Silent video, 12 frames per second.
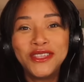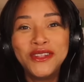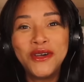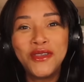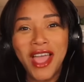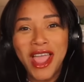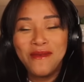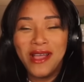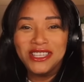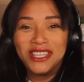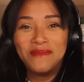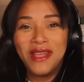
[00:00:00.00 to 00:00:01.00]
that I
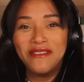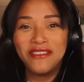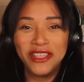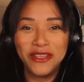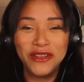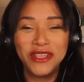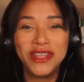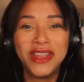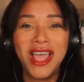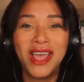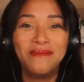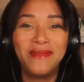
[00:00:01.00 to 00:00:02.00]
went to my reunion
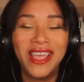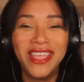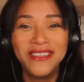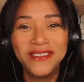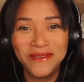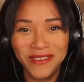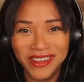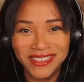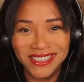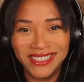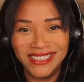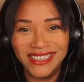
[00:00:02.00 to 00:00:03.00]
at my
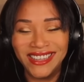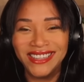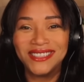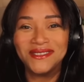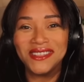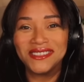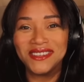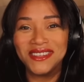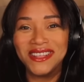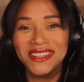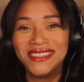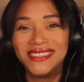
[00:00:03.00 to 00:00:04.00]
university in
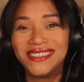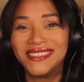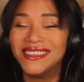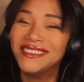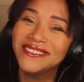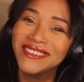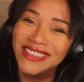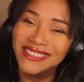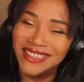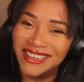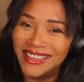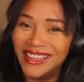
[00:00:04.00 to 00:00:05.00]
Switzerland
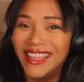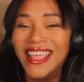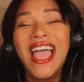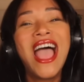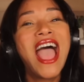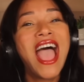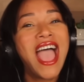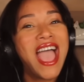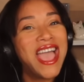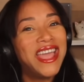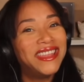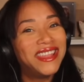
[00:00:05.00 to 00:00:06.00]
recently,
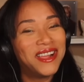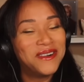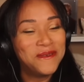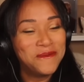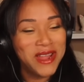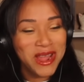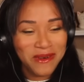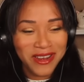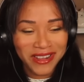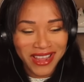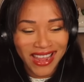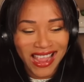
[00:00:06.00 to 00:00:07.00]
and we were
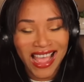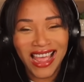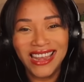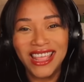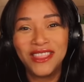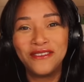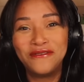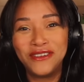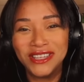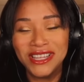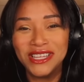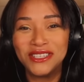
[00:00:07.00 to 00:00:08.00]
looking at the
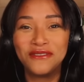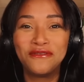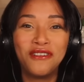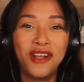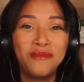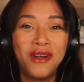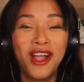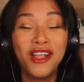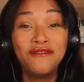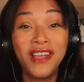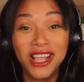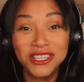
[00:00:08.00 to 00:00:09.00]
footage from our
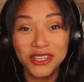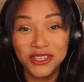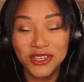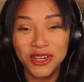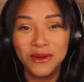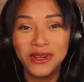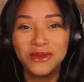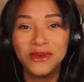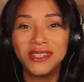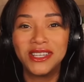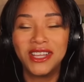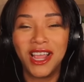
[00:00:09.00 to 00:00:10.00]
fashion show, which
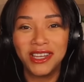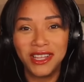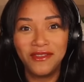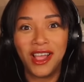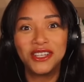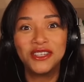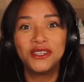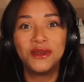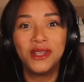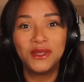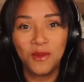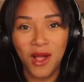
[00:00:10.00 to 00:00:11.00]
was a charity fashion show
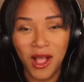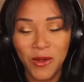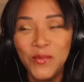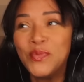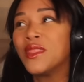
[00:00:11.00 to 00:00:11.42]
as well.